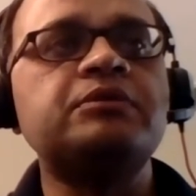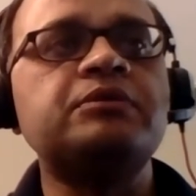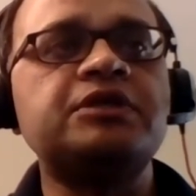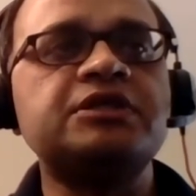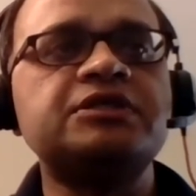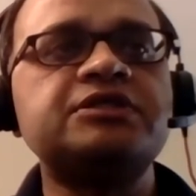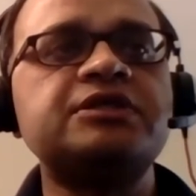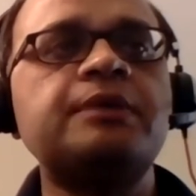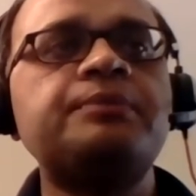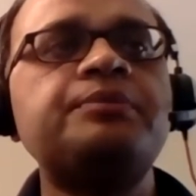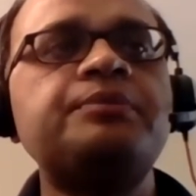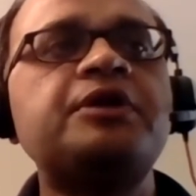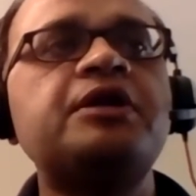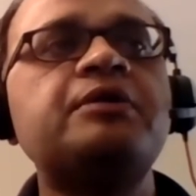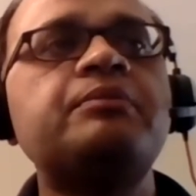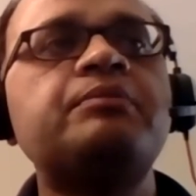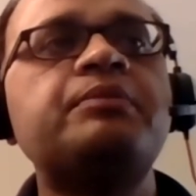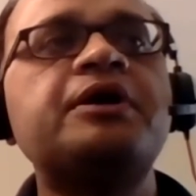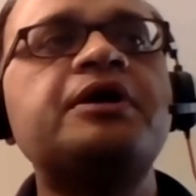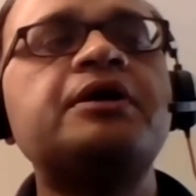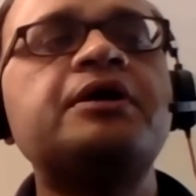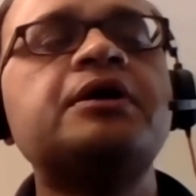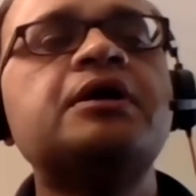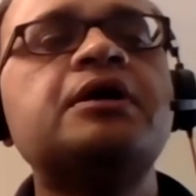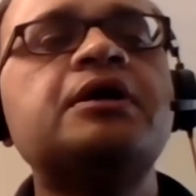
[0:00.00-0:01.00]
disrupted
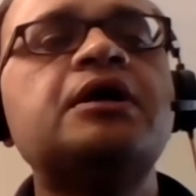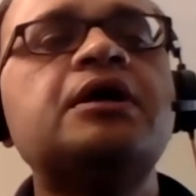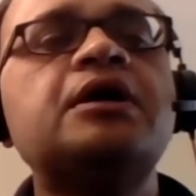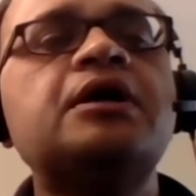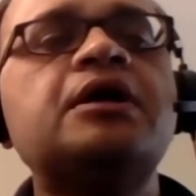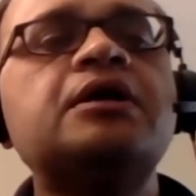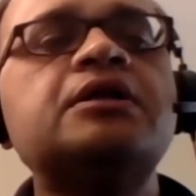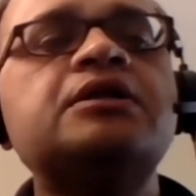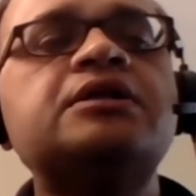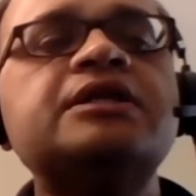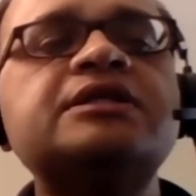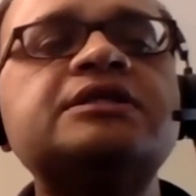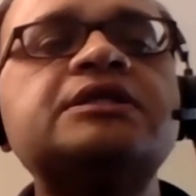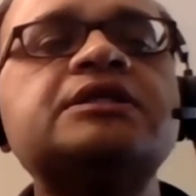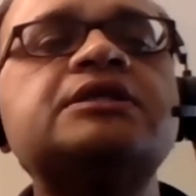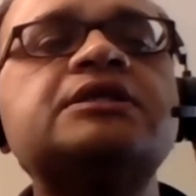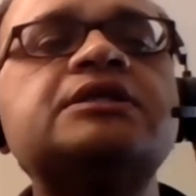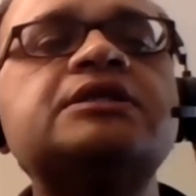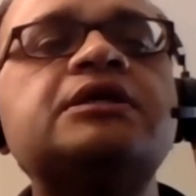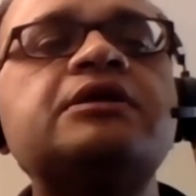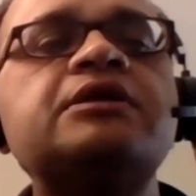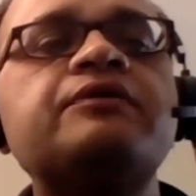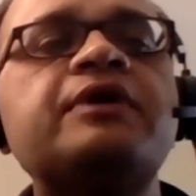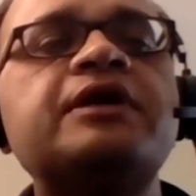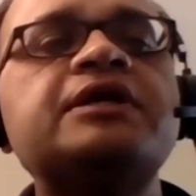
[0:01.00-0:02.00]
but this is
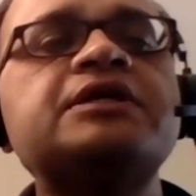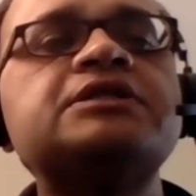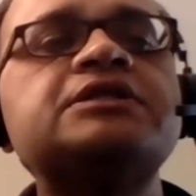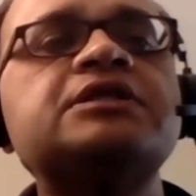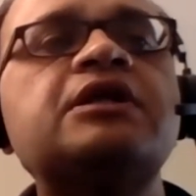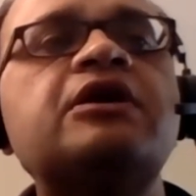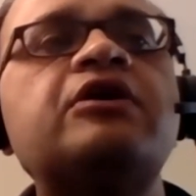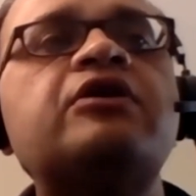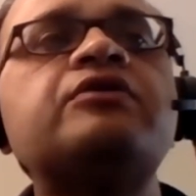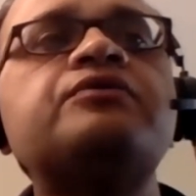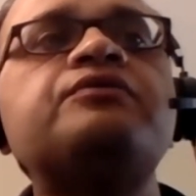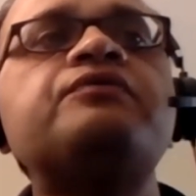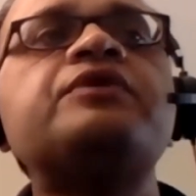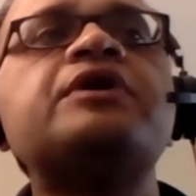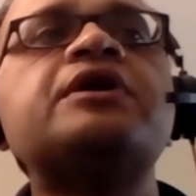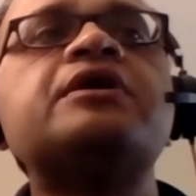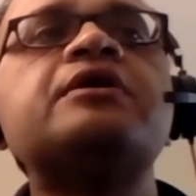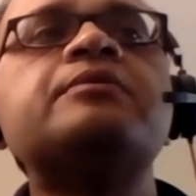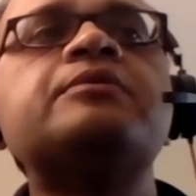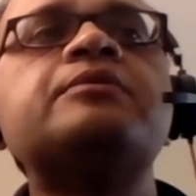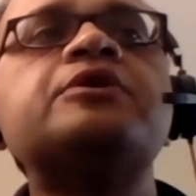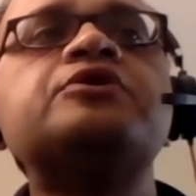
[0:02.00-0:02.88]
the device now we are able